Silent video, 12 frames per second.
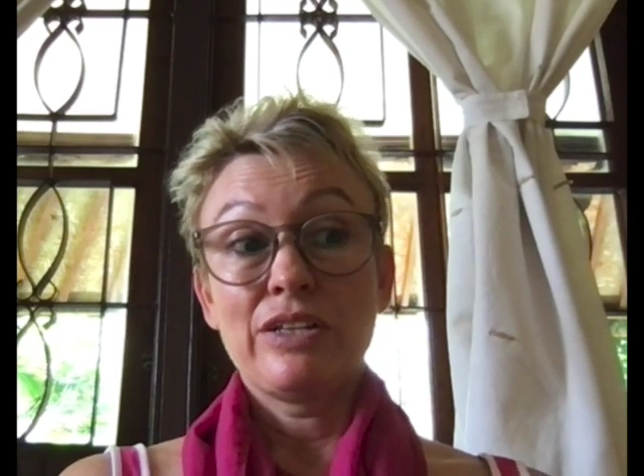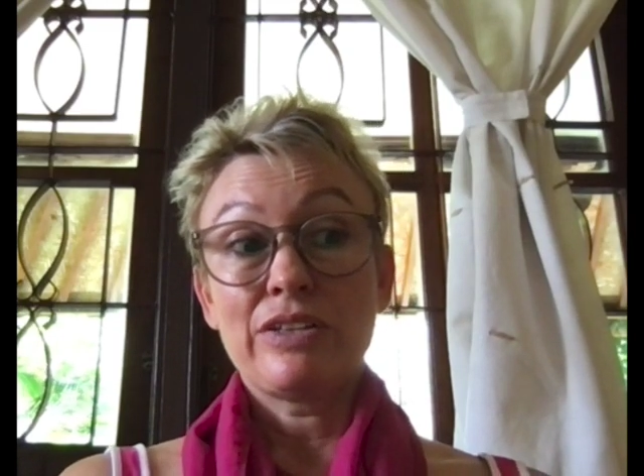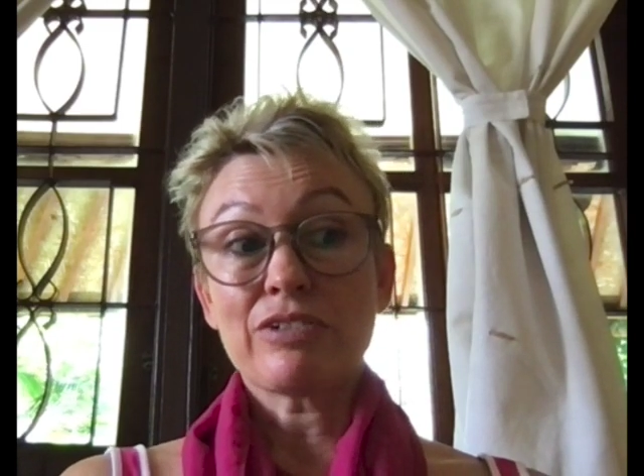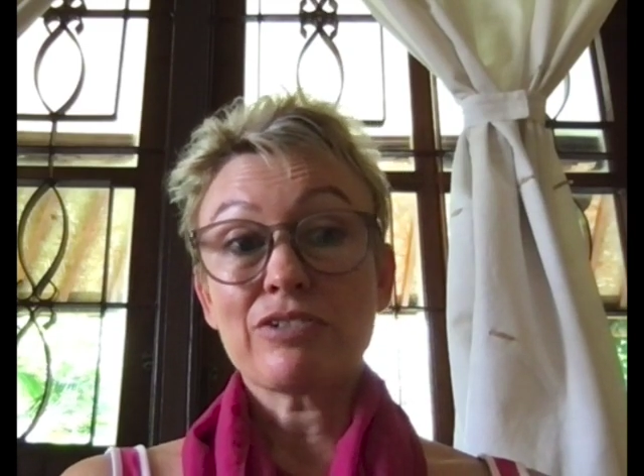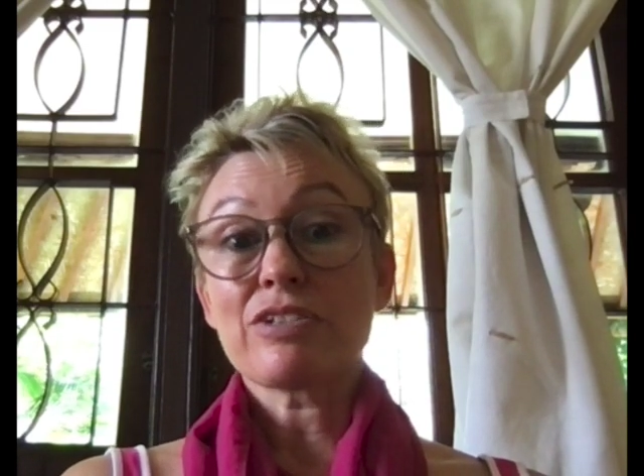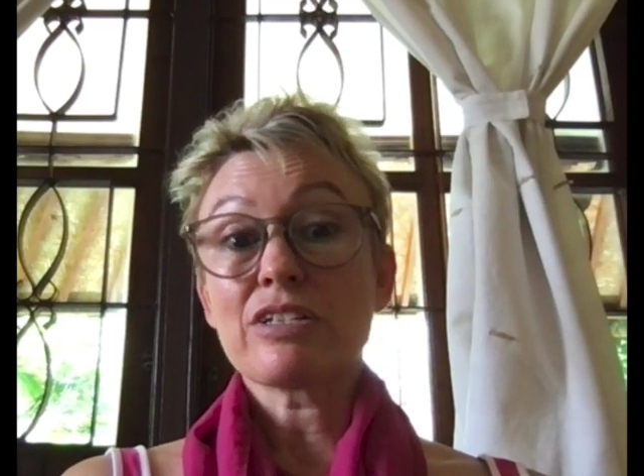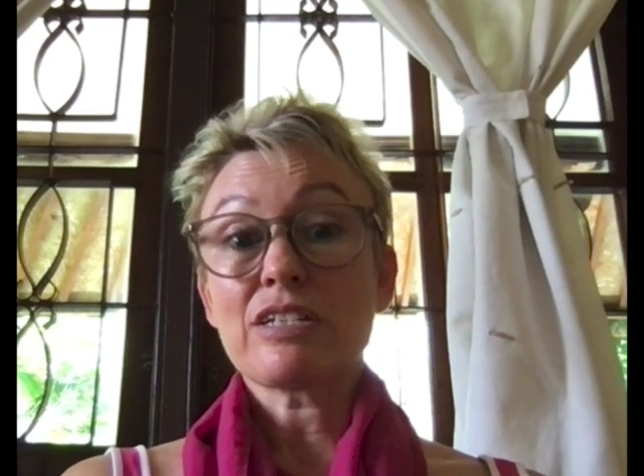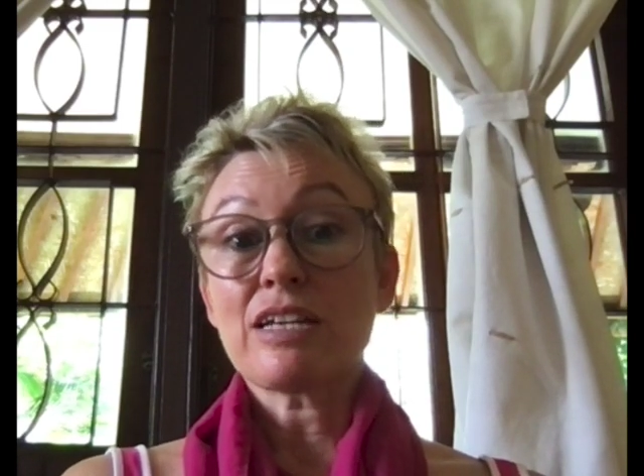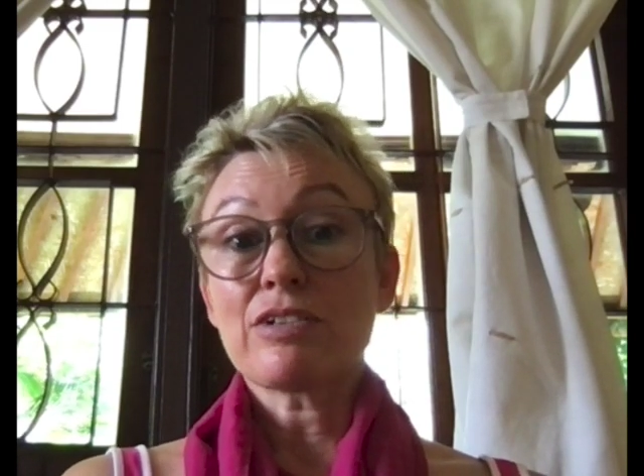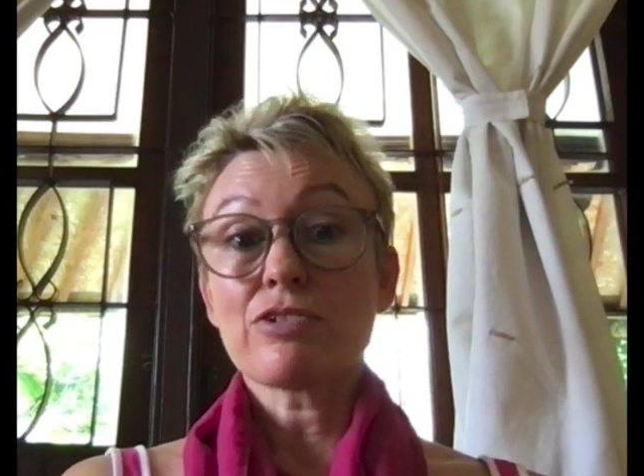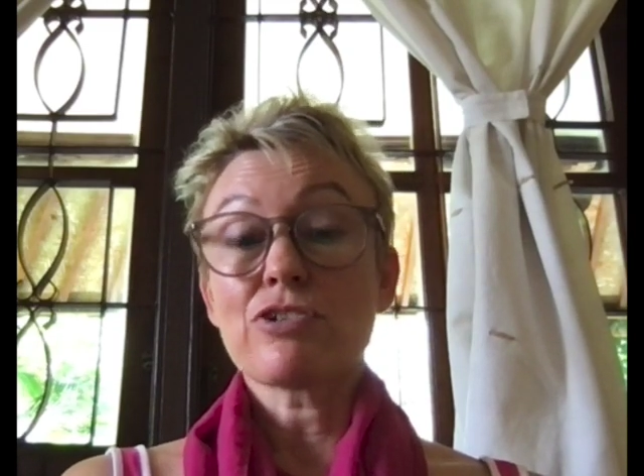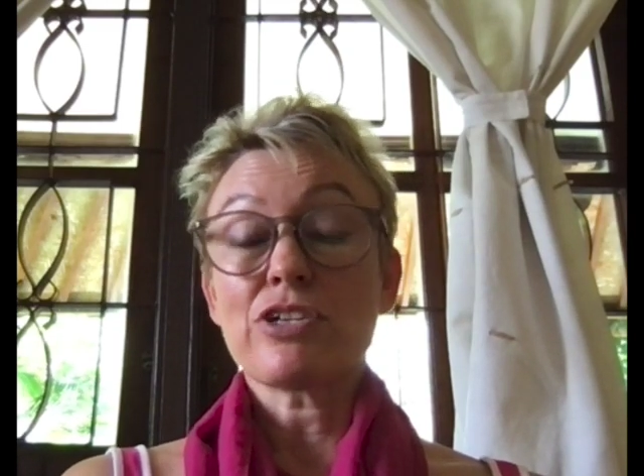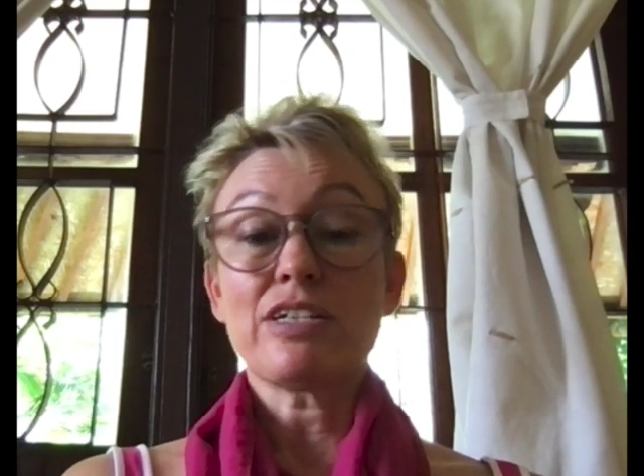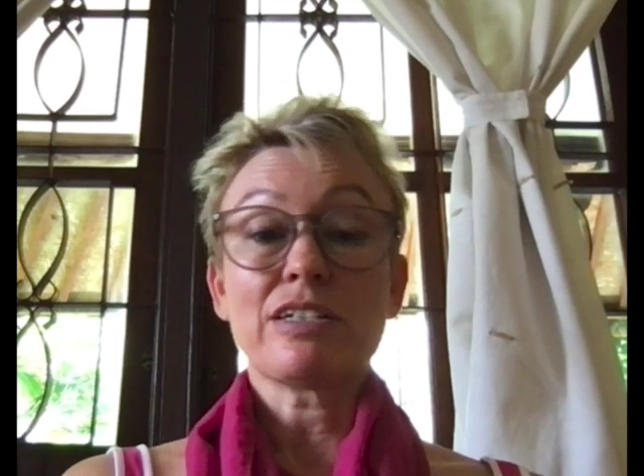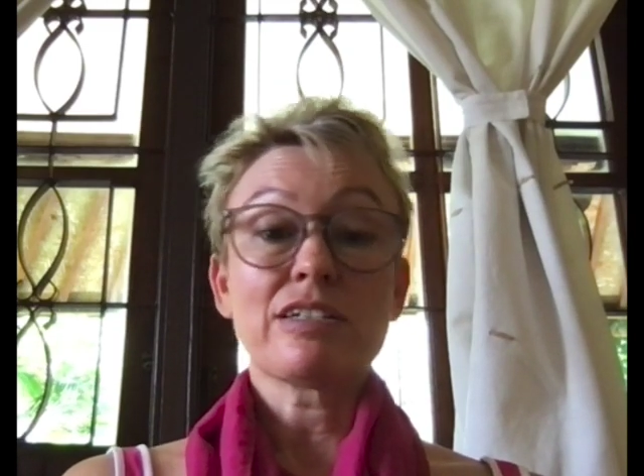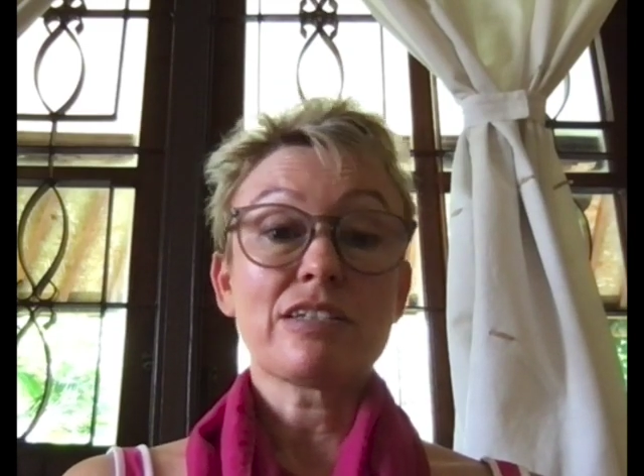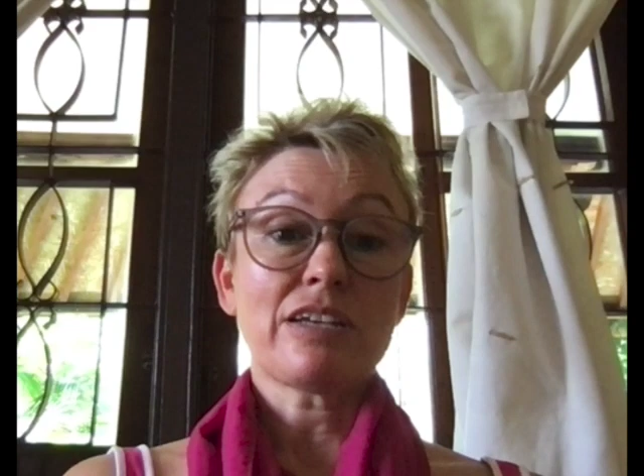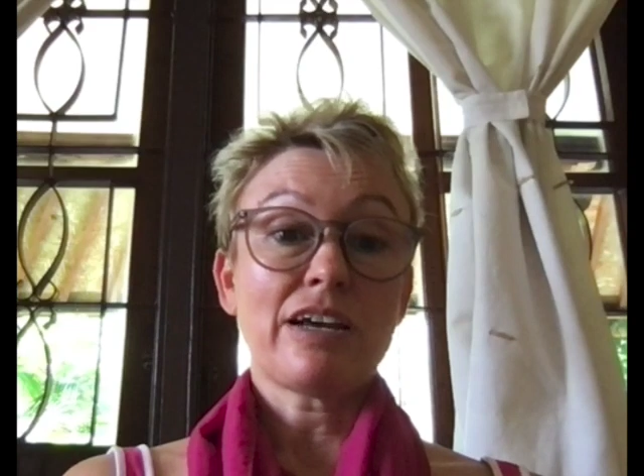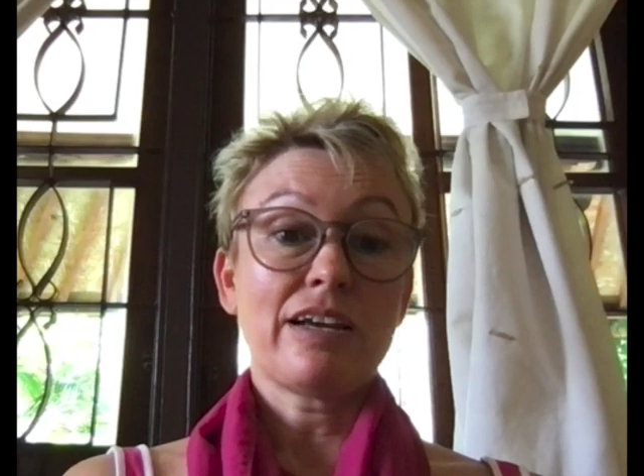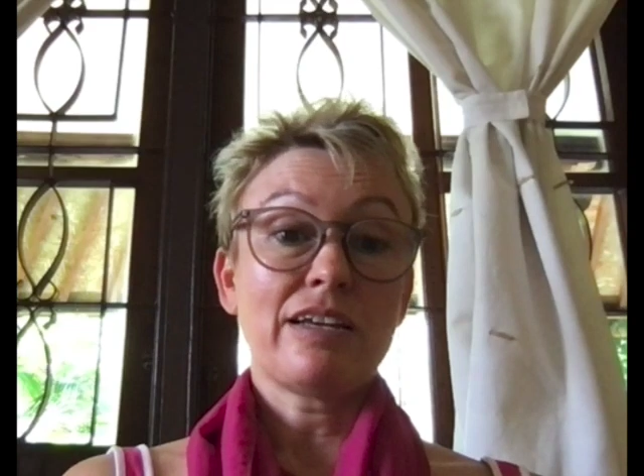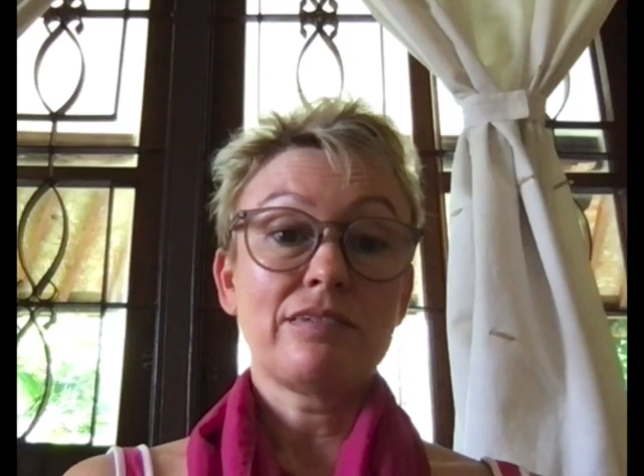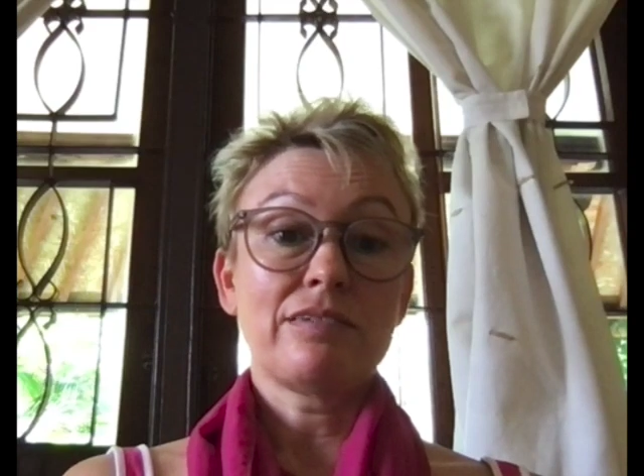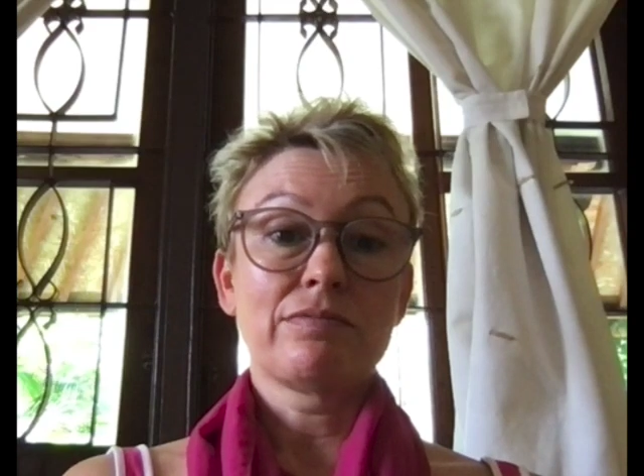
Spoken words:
there's this energy inside.